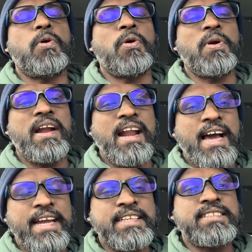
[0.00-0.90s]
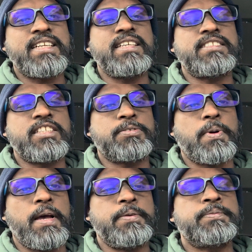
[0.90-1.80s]
Online
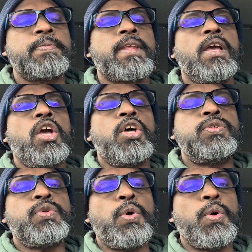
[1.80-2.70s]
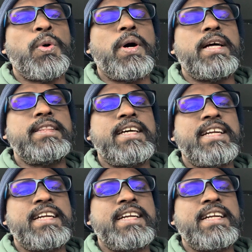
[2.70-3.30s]
365. So the